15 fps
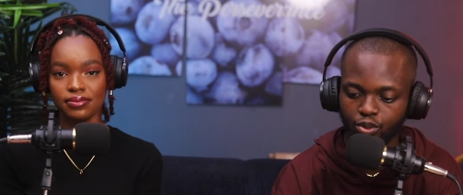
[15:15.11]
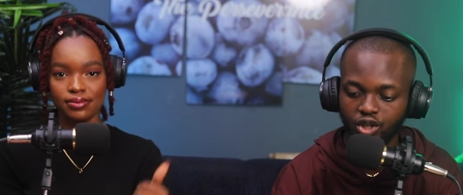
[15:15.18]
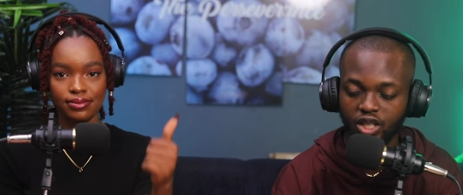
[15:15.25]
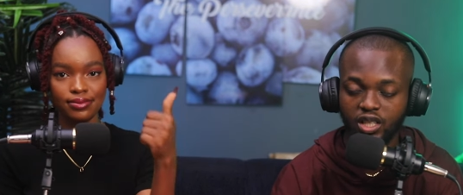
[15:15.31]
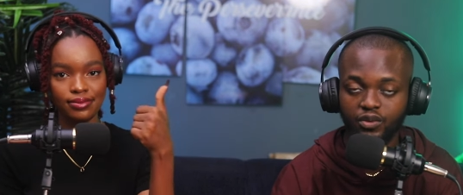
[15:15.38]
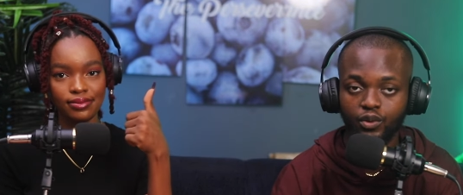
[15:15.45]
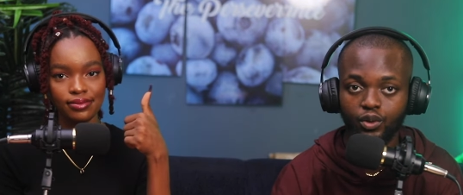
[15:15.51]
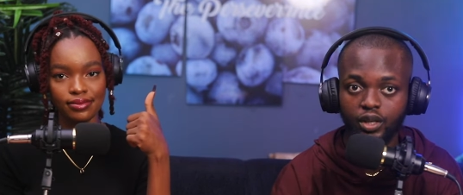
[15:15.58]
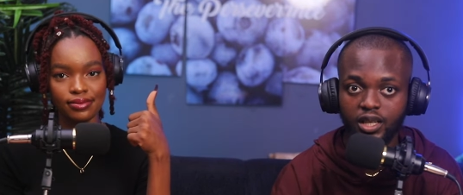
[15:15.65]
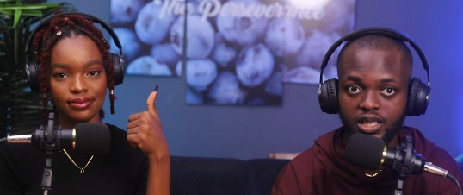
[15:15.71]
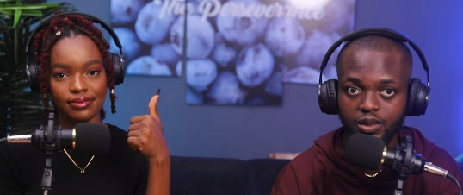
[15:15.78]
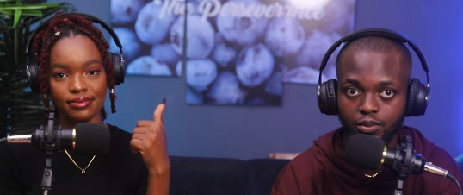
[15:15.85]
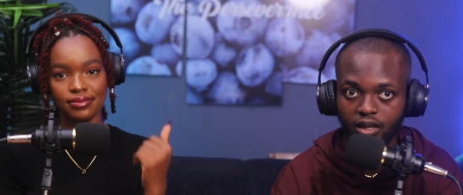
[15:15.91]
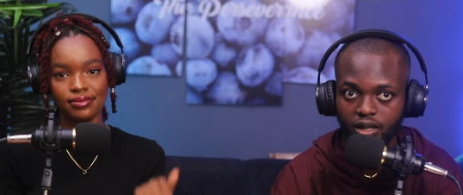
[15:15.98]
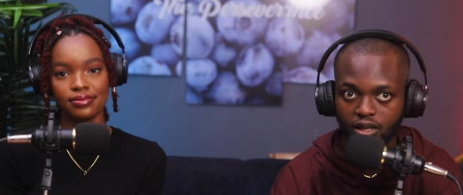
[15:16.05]
Speaker 1: up. Share this video to as
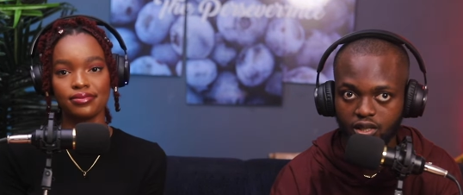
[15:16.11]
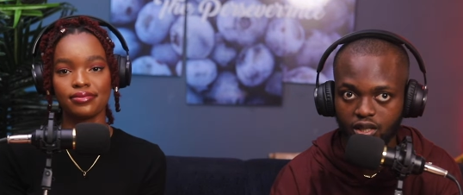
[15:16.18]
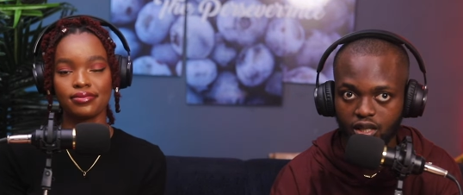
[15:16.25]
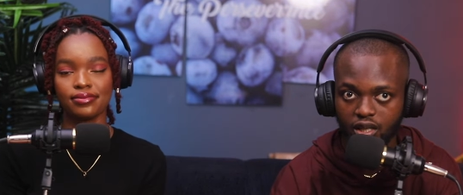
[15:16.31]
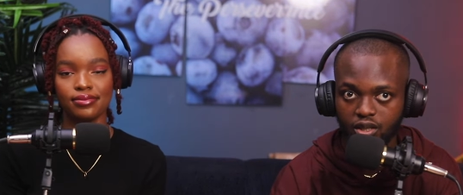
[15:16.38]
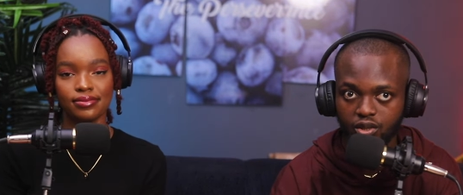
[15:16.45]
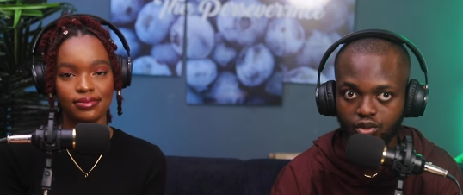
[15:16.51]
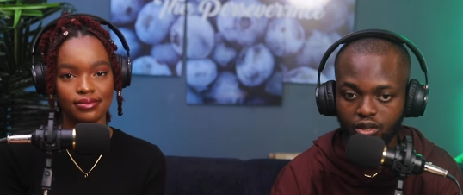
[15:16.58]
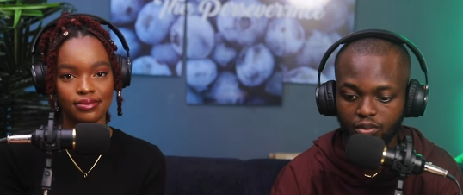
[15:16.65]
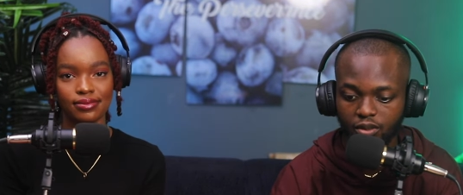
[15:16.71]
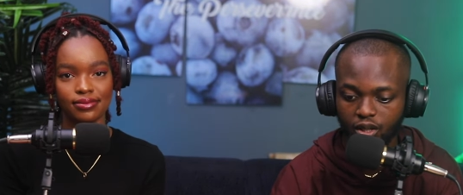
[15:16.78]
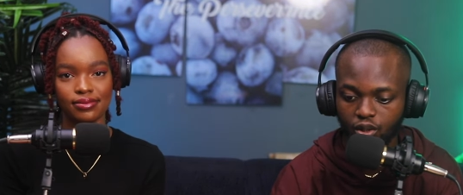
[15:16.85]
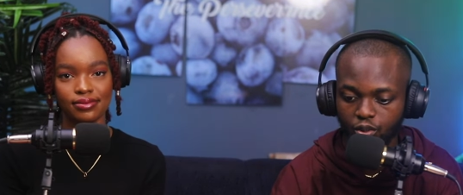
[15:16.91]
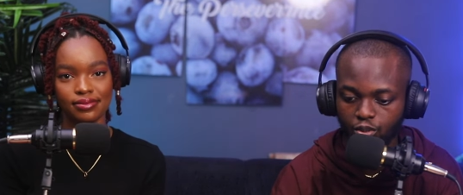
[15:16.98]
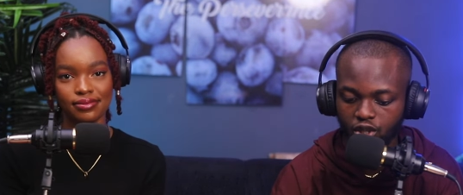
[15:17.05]
many as can. Subscribe to
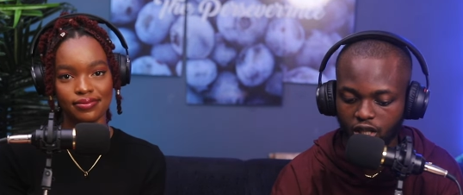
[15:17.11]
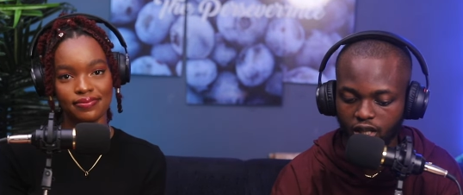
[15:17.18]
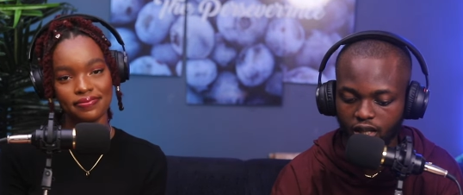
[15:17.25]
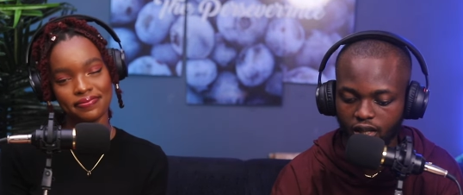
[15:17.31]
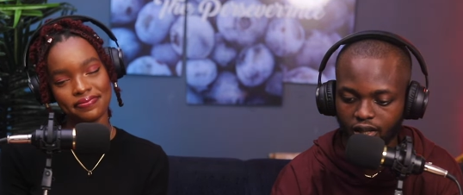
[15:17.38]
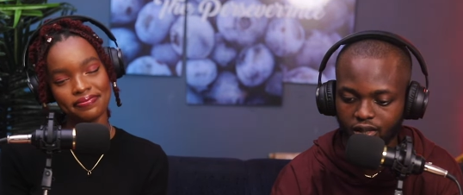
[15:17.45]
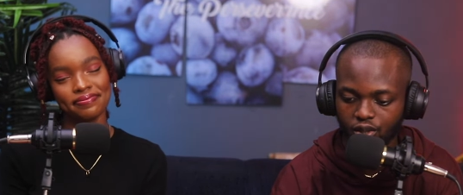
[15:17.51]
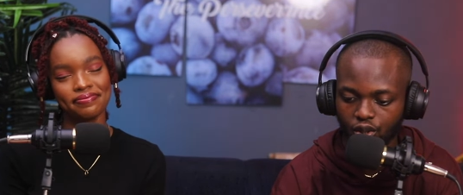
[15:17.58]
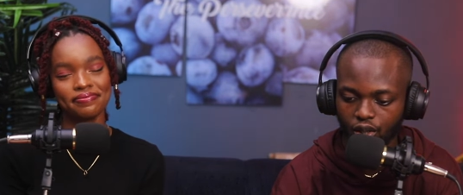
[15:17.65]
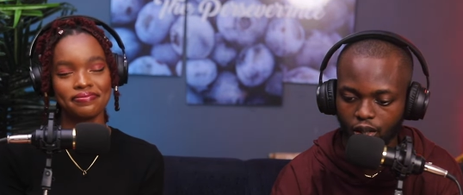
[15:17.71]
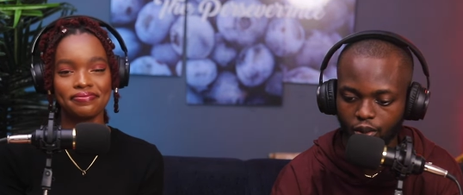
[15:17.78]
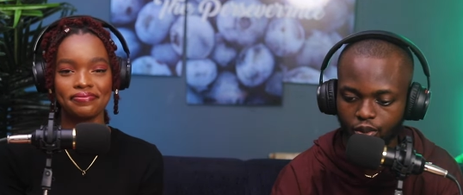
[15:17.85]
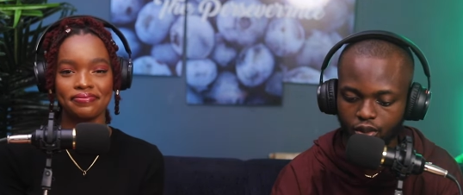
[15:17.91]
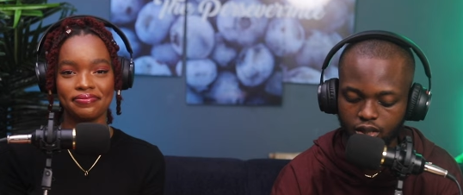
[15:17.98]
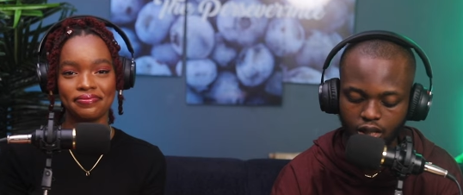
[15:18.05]
our YouTube channel, guys. You know how
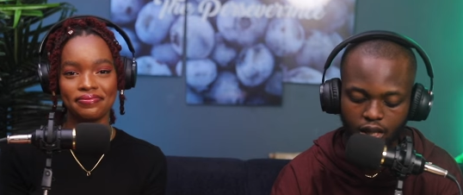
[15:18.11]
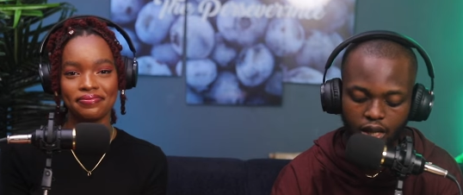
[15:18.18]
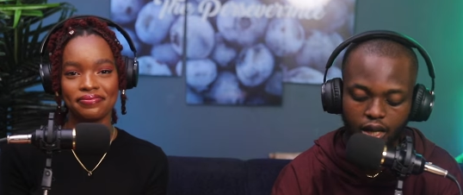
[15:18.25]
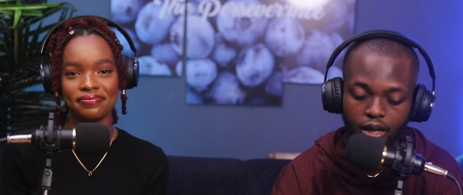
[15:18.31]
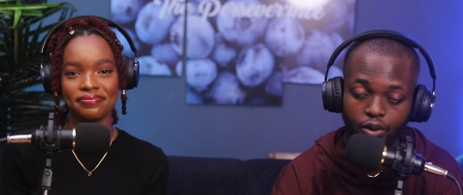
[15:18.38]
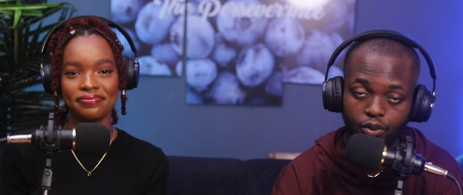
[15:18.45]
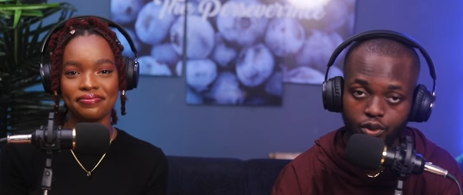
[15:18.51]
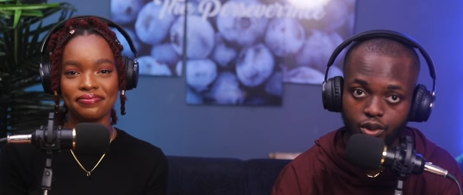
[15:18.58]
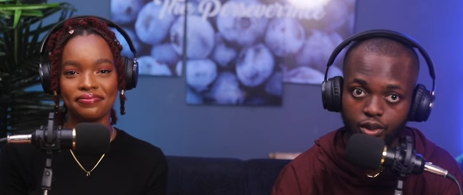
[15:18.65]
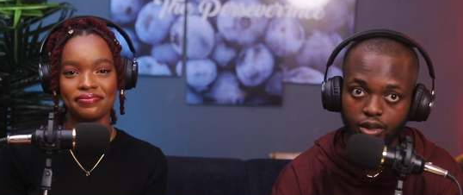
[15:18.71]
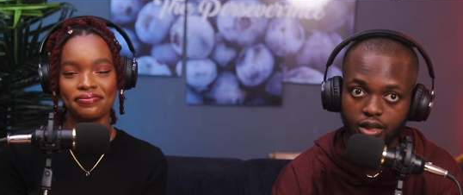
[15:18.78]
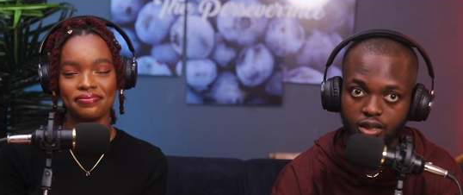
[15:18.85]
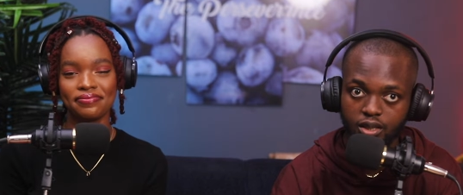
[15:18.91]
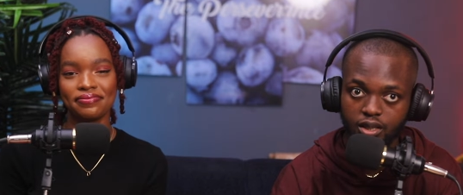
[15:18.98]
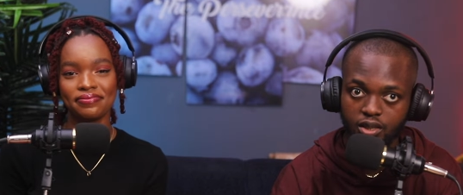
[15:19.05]
to do it. We'll see you
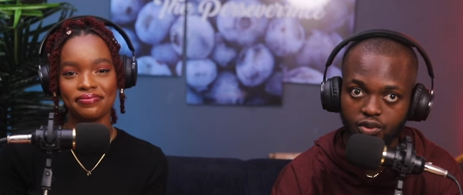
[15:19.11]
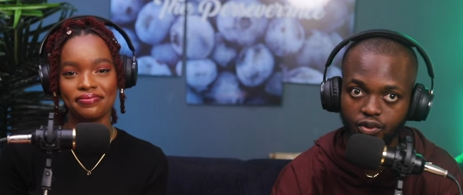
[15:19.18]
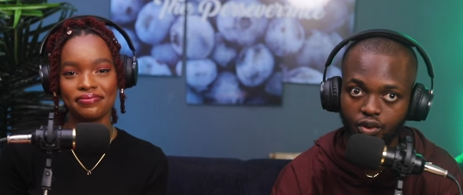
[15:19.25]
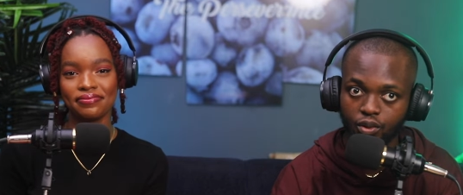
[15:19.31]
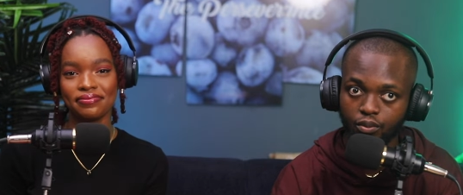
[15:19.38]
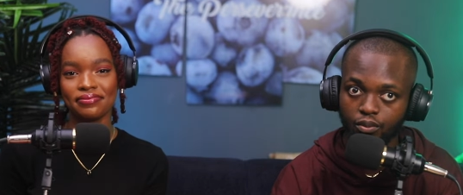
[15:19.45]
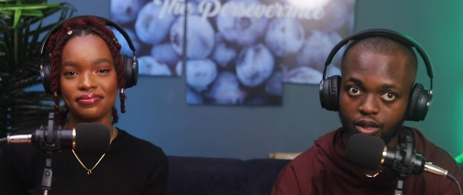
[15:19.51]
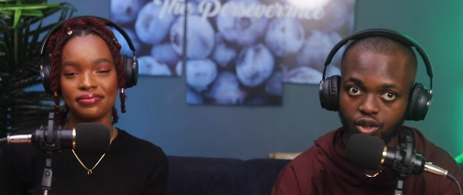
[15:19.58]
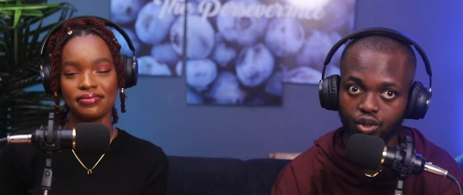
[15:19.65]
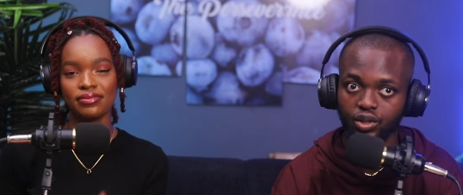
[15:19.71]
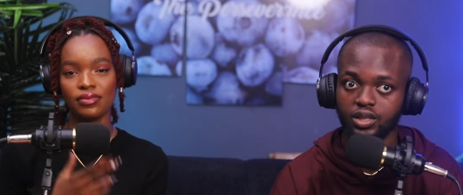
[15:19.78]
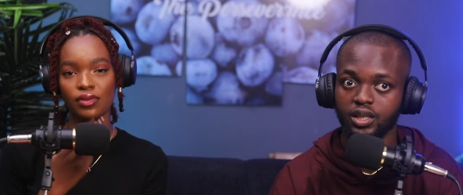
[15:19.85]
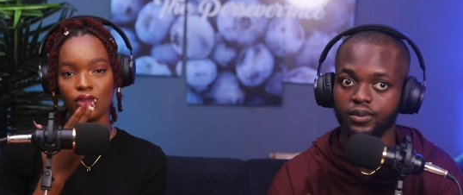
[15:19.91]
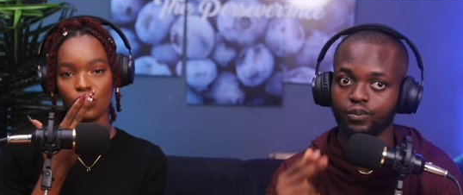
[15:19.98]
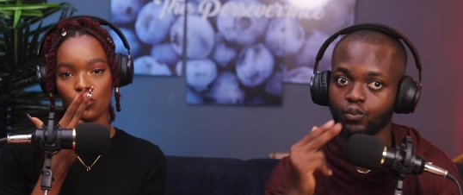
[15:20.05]
guys in the next video. Make sure you
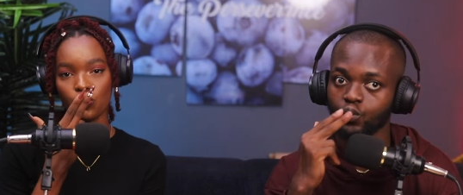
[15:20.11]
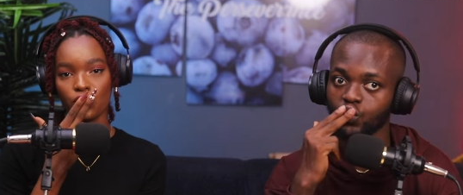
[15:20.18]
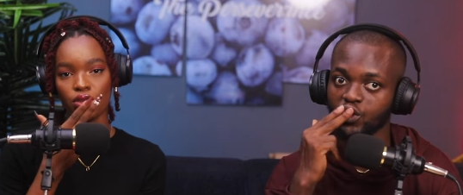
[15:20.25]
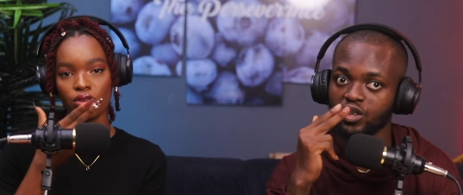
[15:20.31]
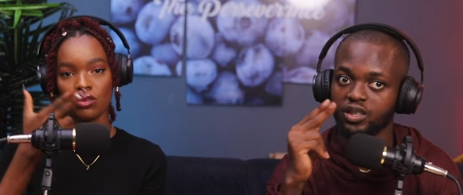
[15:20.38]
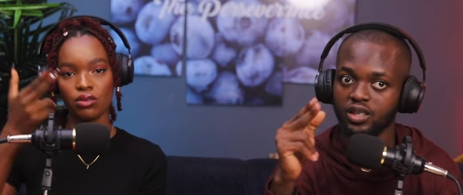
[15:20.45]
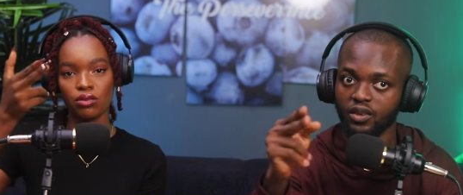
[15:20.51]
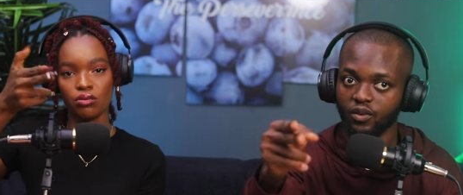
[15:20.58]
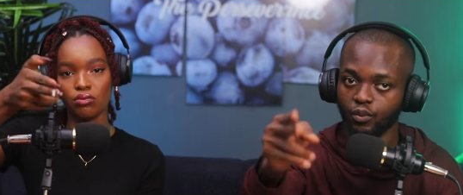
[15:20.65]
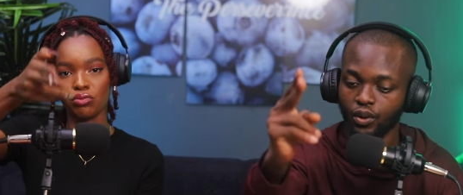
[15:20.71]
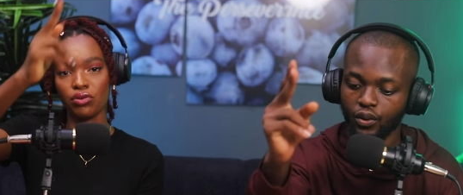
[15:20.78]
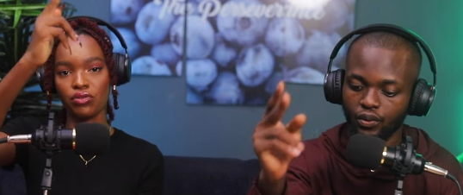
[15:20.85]
stay. See you.